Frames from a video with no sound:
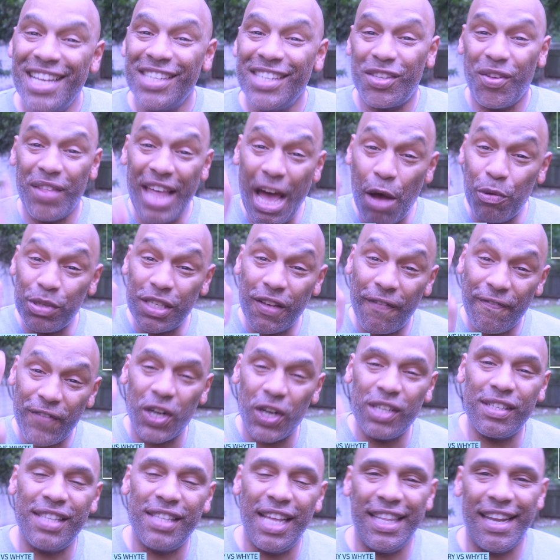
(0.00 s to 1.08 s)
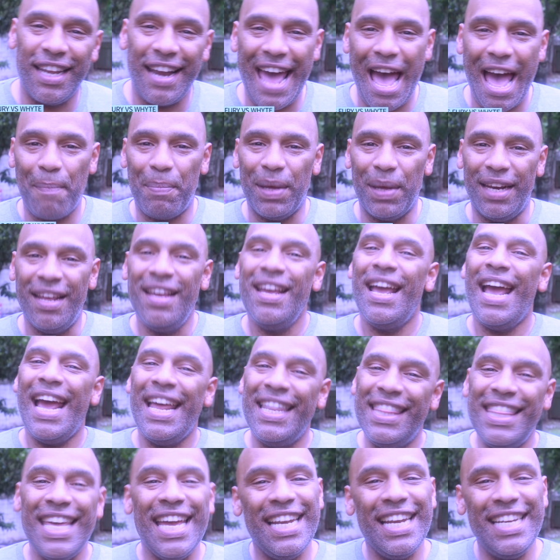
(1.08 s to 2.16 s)
So that was the first thing that happened.
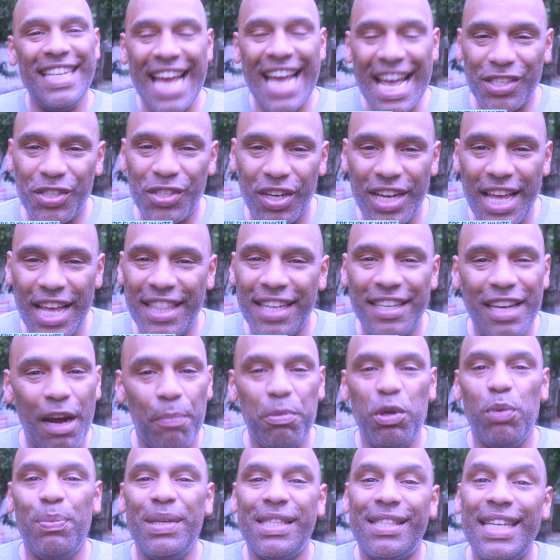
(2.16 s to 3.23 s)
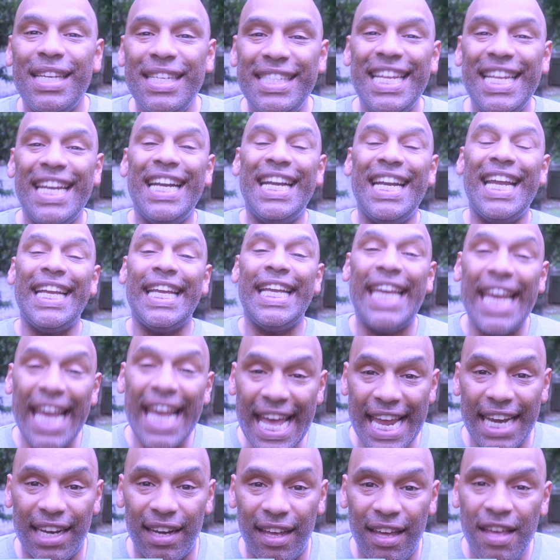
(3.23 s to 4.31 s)
And then yesterday, the WBC did it
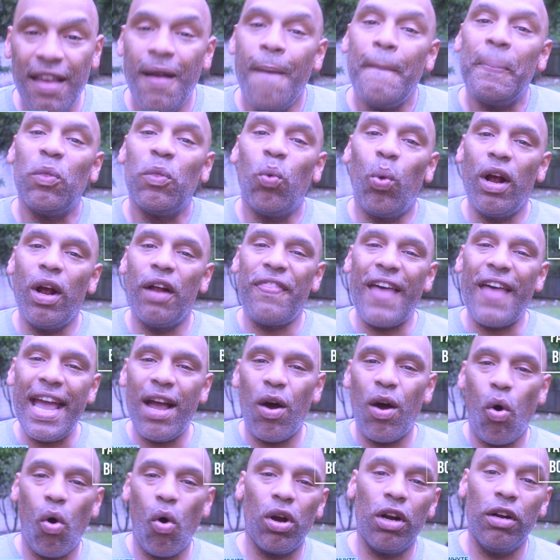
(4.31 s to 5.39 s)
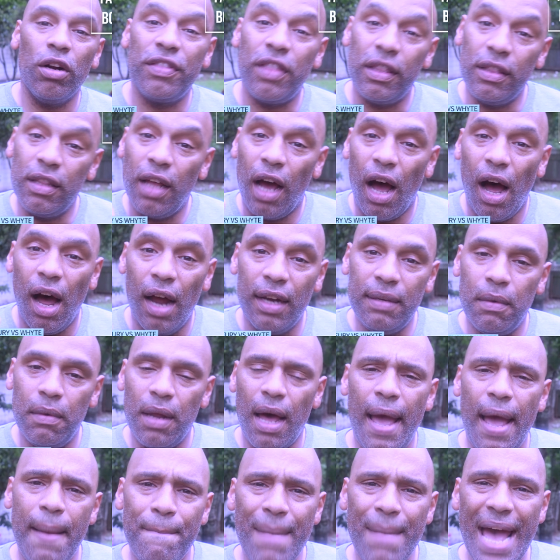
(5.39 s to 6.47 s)
again, where they ordered a
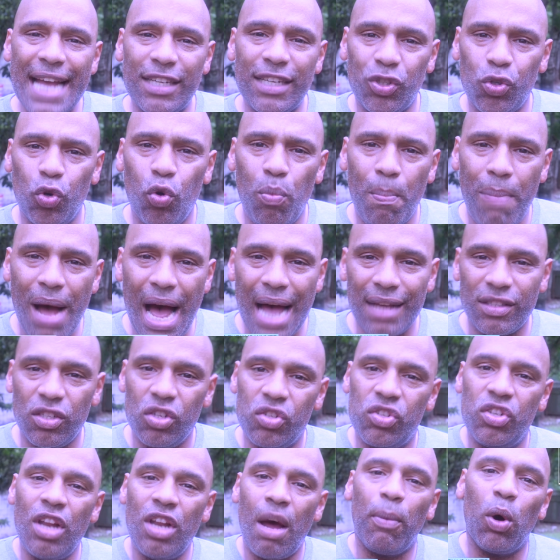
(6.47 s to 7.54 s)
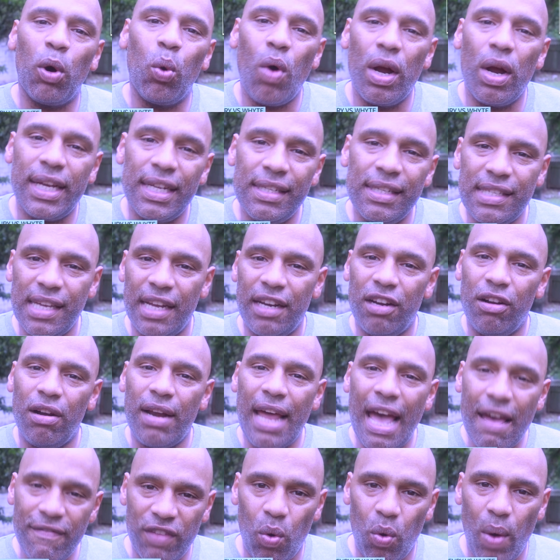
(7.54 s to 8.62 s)
Matchroom boxer's number one contender at
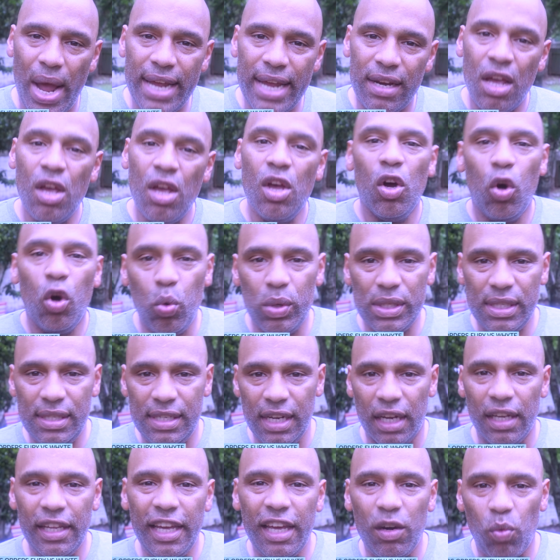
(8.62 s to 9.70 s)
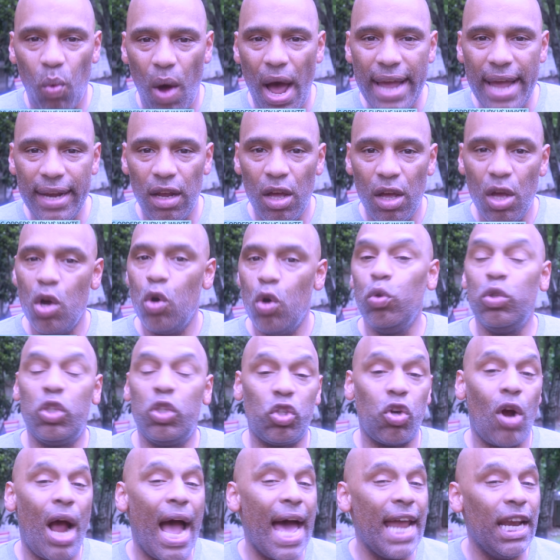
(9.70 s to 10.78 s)
heavyweight, who was Dillian Whyte, who's
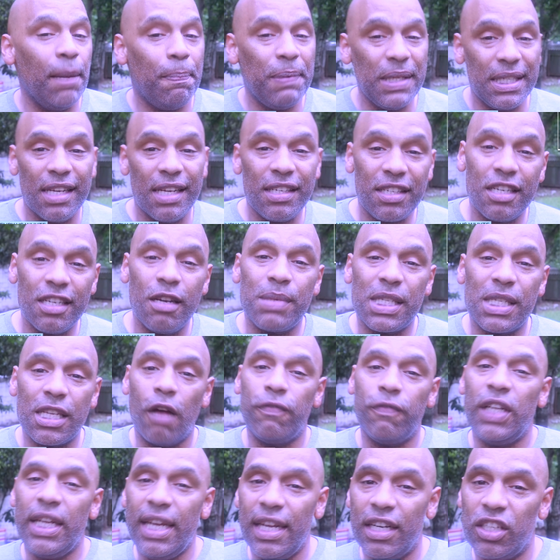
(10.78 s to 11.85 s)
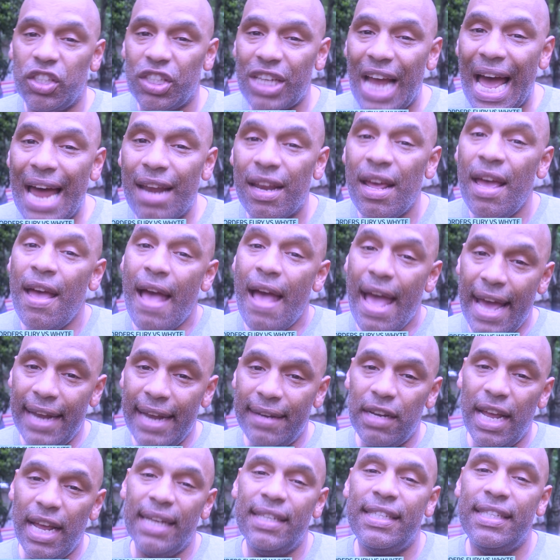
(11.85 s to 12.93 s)
trying to position himself to get a shot
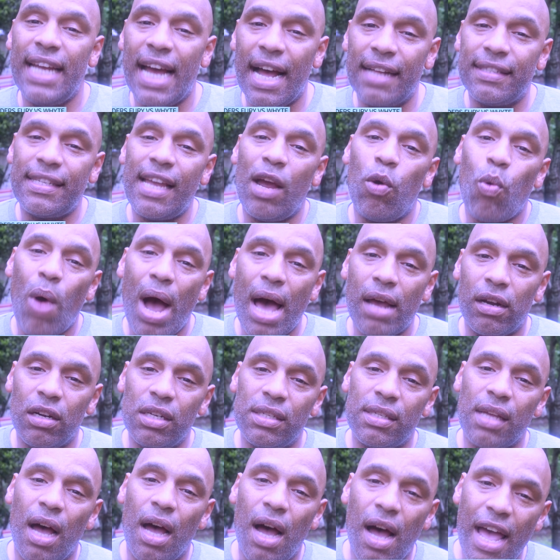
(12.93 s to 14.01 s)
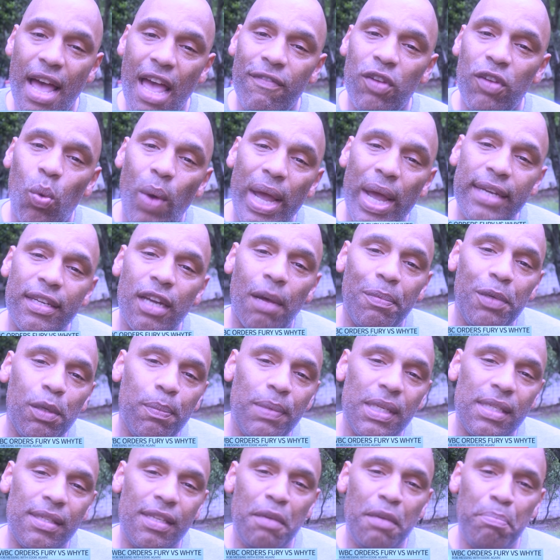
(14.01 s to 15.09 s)
at Deontay Wilder's heavyweight
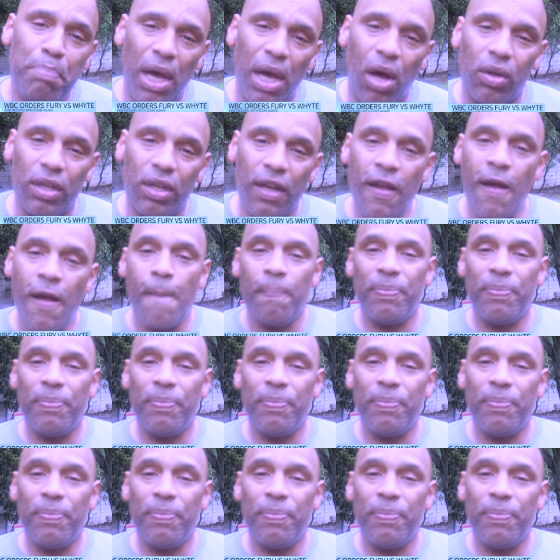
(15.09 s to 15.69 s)
WBC belt.